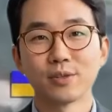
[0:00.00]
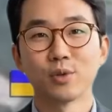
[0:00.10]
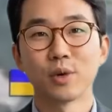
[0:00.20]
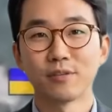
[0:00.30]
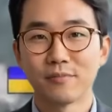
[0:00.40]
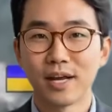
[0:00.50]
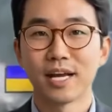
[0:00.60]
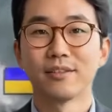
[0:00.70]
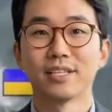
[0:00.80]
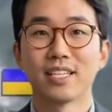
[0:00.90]
Our lead
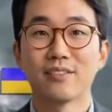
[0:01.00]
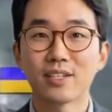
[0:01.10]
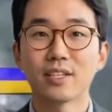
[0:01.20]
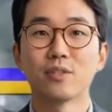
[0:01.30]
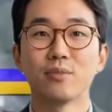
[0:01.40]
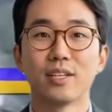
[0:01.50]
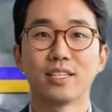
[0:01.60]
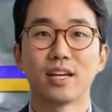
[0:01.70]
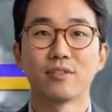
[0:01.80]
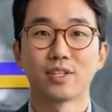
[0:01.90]
shell struck home first,
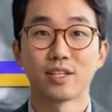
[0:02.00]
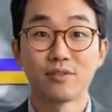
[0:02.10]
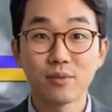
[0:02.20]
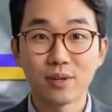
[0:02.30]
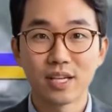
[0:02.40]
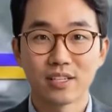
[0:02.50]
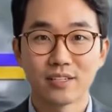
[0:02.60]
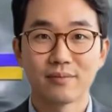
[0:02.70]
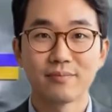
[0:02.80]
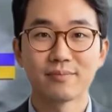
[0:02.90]
instantly
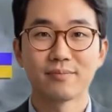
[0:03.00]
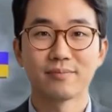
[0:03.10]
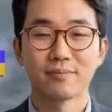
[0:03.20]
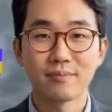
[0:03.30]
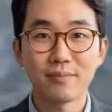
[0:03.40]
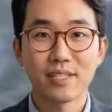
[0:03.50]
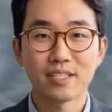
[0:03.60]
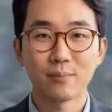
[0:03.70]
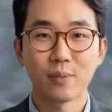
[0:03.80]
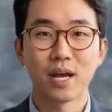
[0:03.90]
neutralizing the enemy's ability to
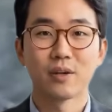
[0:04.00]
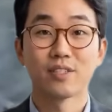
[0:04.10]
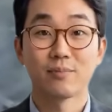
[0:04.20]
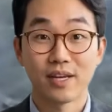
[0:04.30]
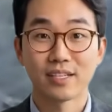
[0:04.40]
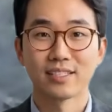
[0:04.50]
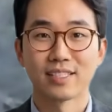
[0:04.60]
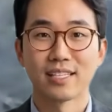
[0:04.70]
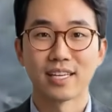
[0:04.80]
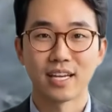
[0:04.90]
coordinate an effective
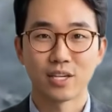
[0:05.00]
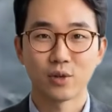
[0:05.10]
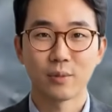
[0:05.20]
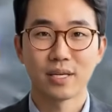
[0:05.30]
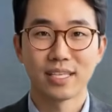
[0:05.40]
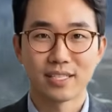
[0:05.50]
counterstrike.